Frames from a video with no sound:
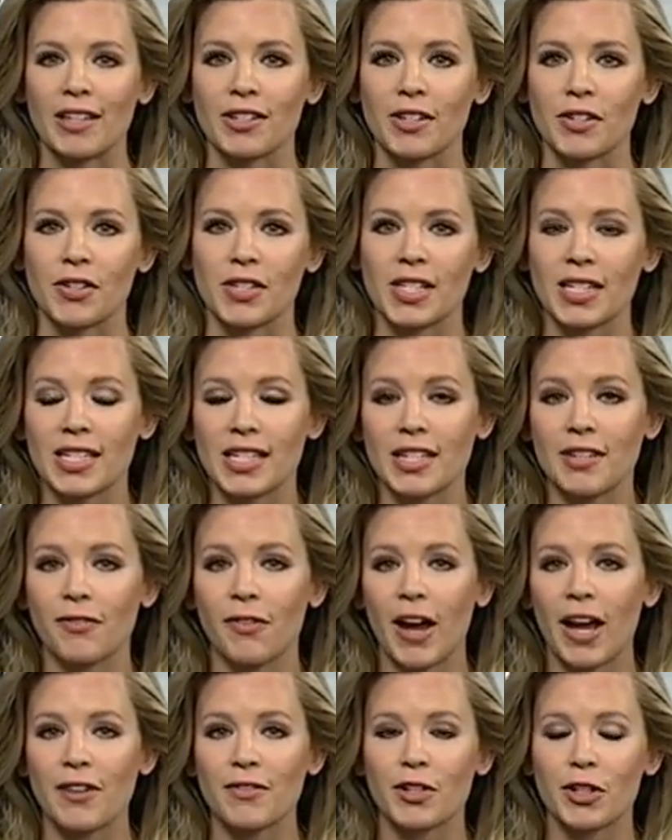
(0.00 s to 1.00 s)
So
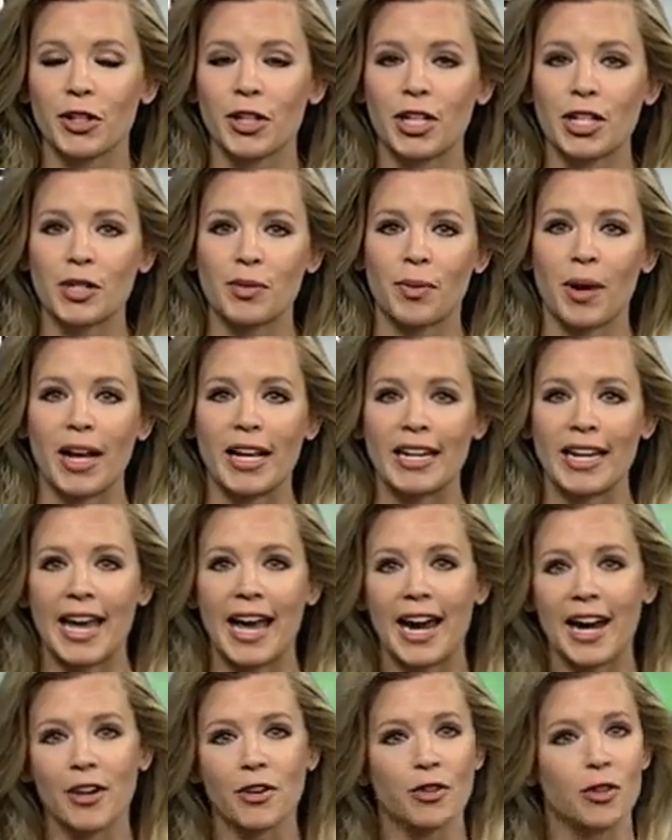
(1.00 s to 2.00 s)
65 degrees right
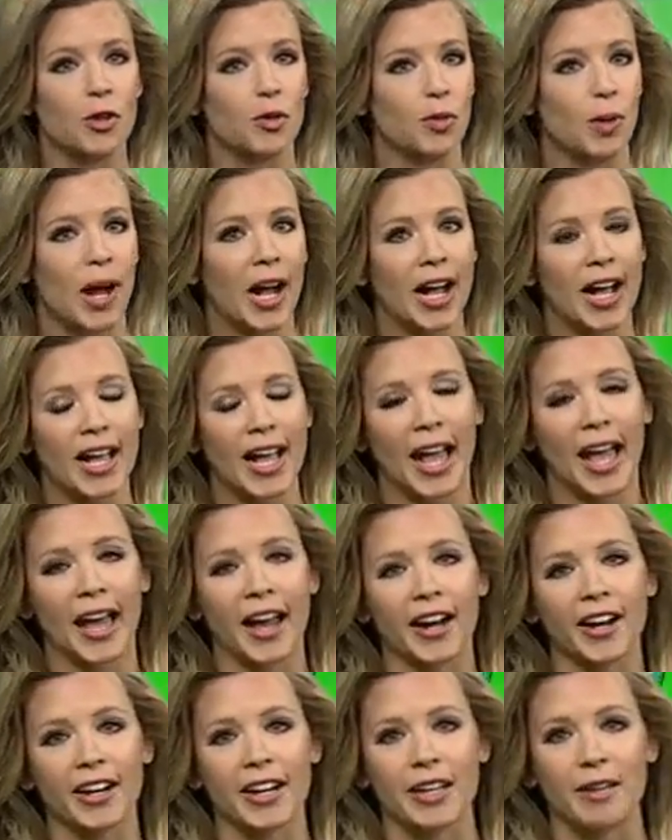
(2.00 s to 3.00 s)
now, dry
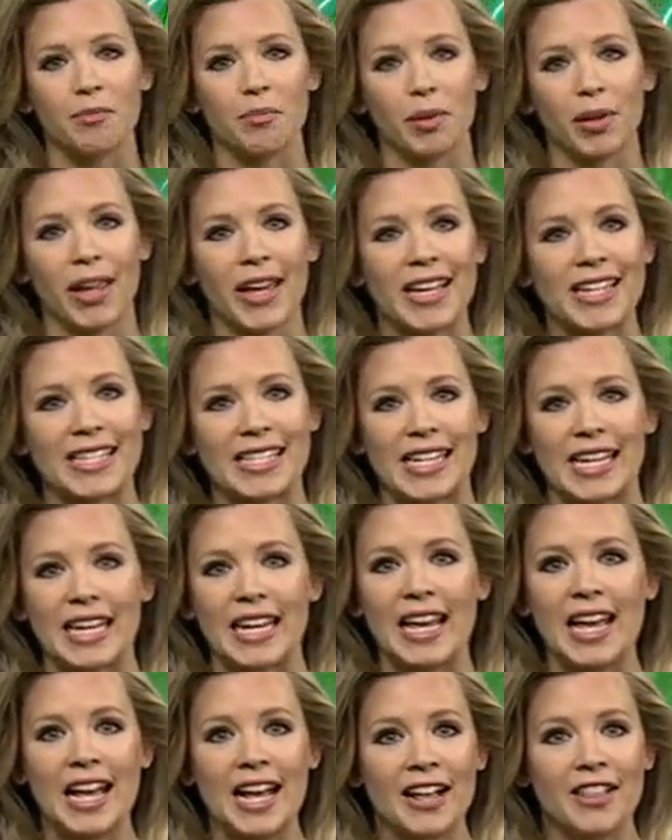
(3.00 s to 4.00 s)
air in place, and
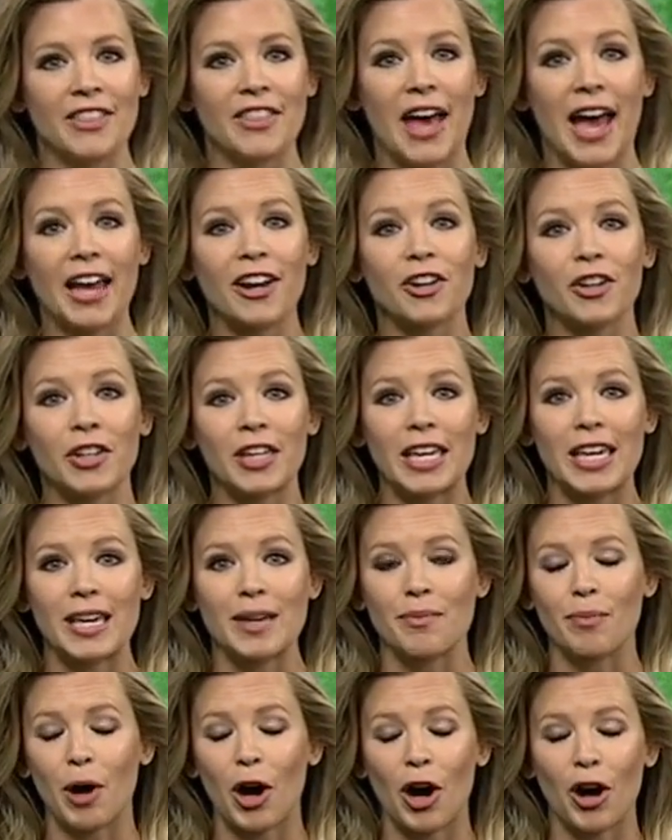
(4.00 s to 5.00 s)
that'll
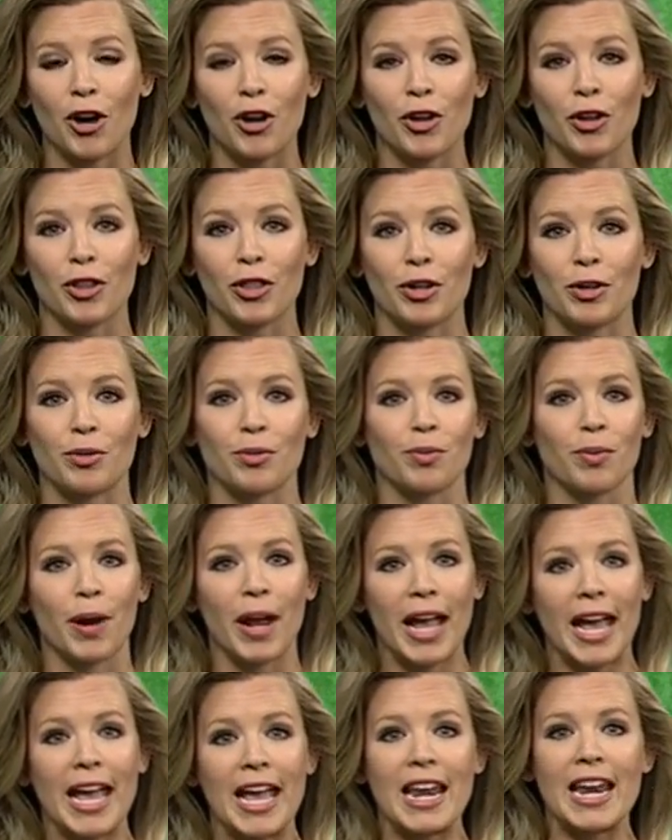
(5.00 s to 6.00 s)
keep all the
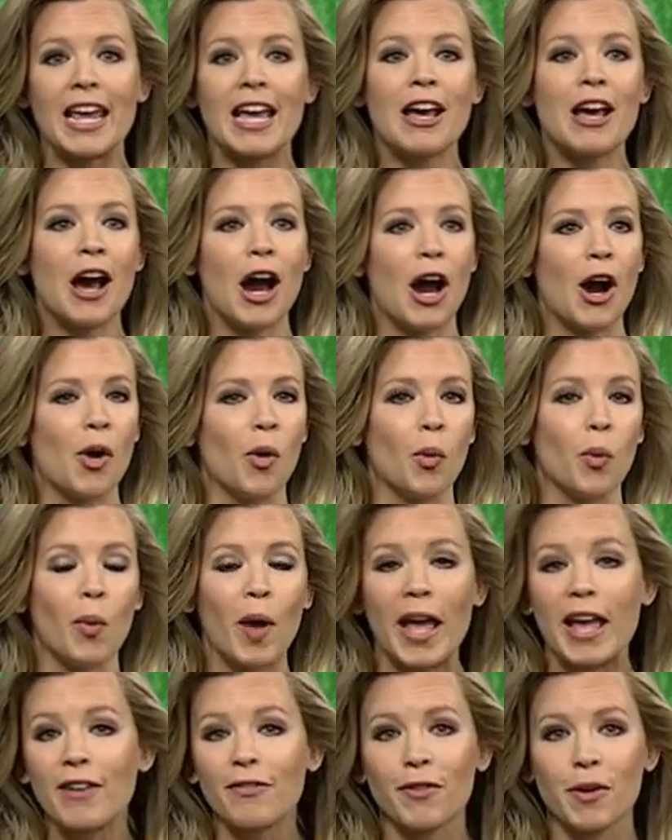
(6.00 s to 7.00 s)
rain
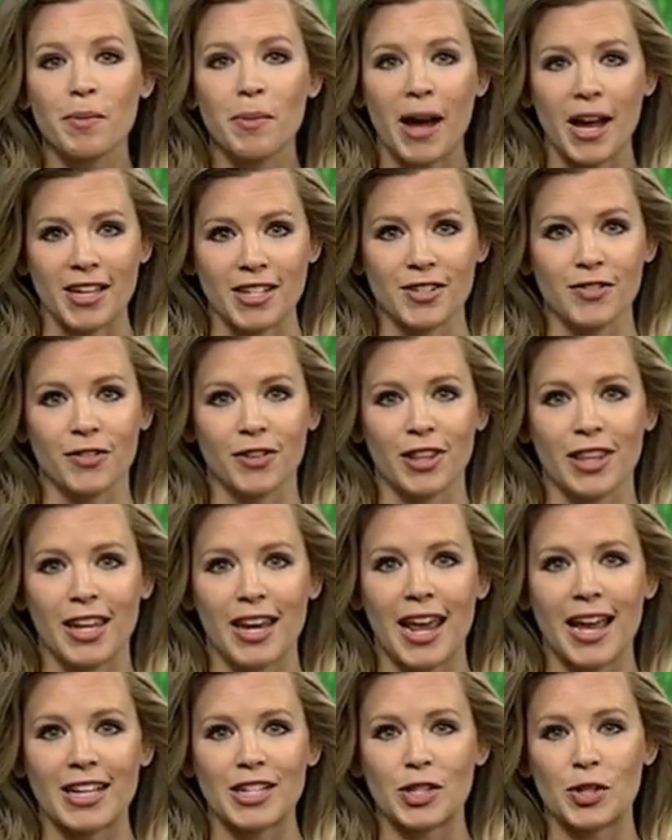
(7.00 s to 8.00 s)
away from us for the
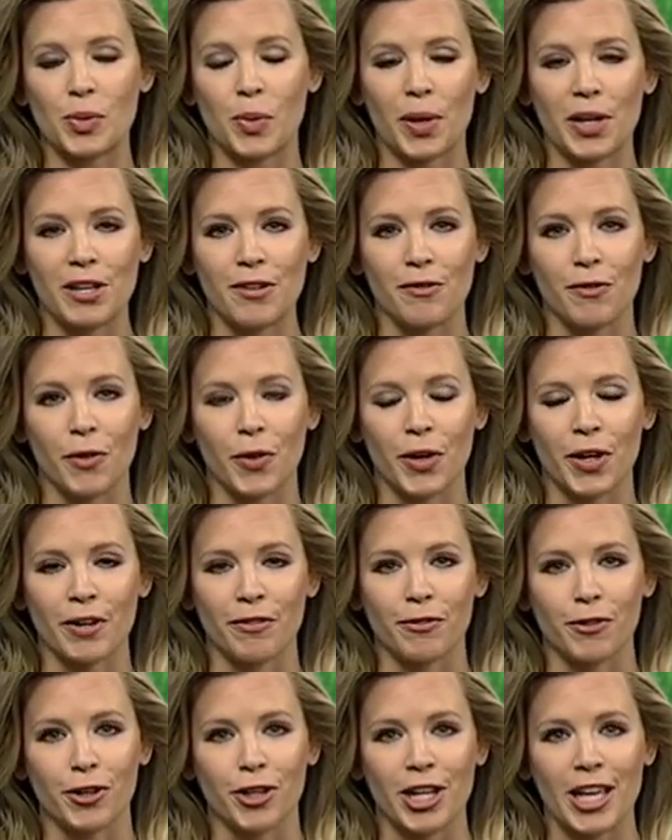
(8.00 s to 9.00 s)
next 24 to
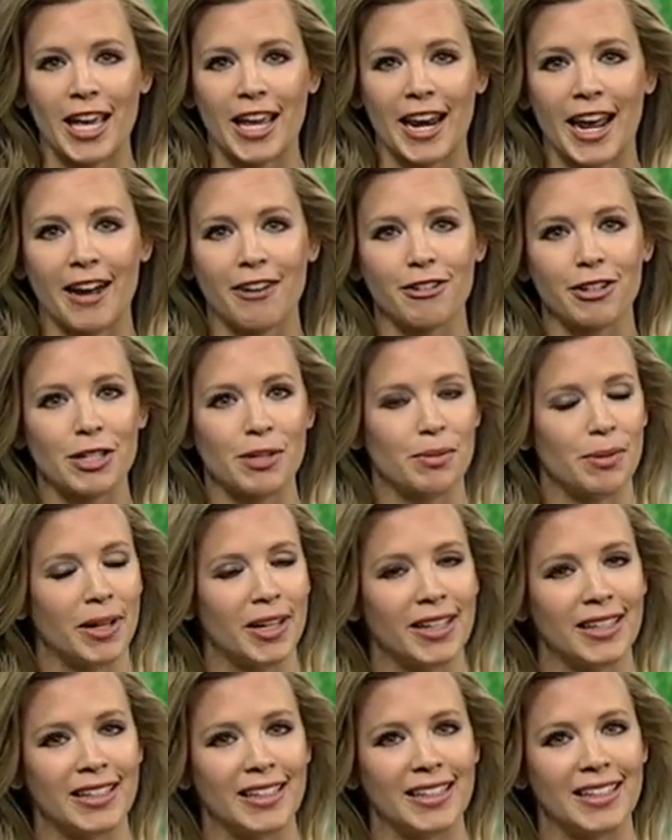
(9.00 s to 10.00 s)
48 hours,
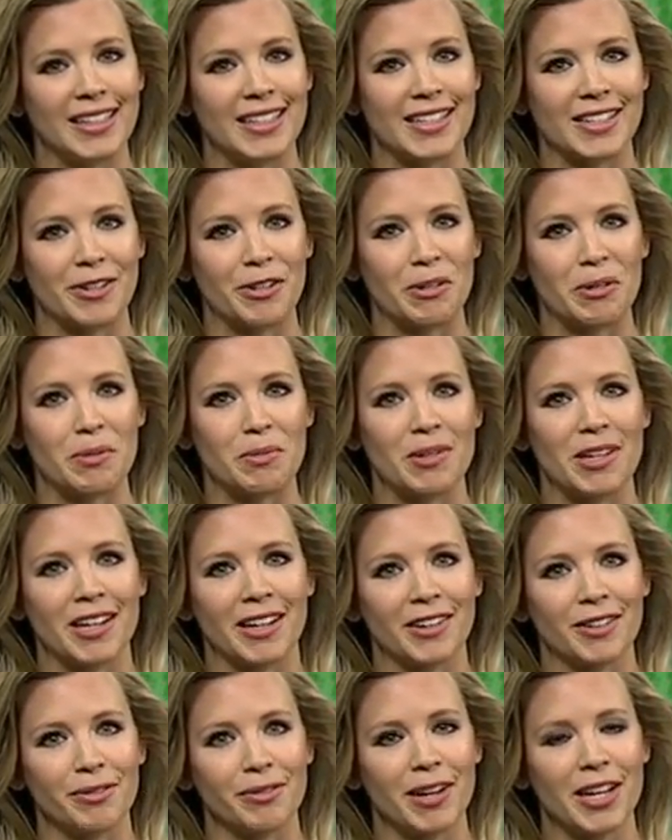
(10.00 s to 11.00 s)
but it is going to be
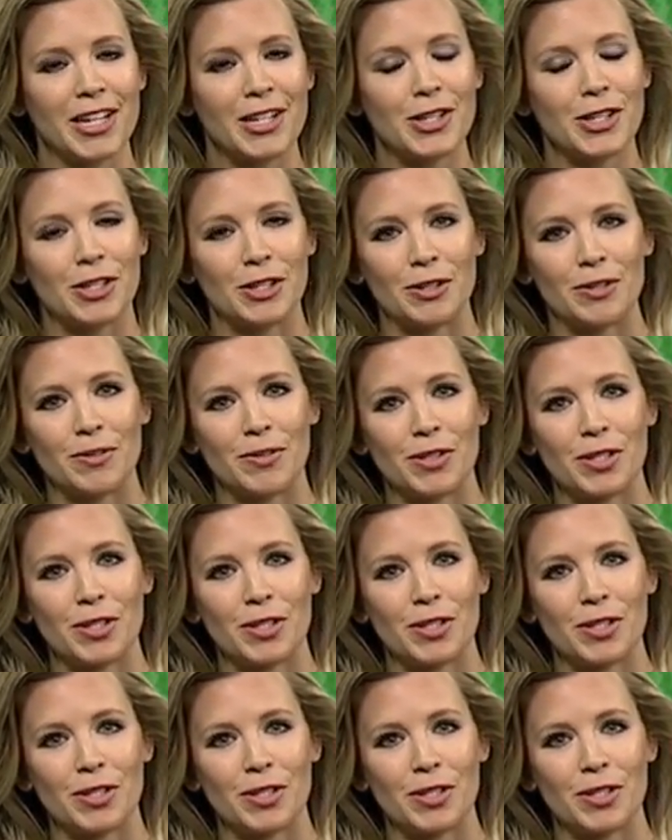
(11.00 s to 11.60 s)
on the way soon.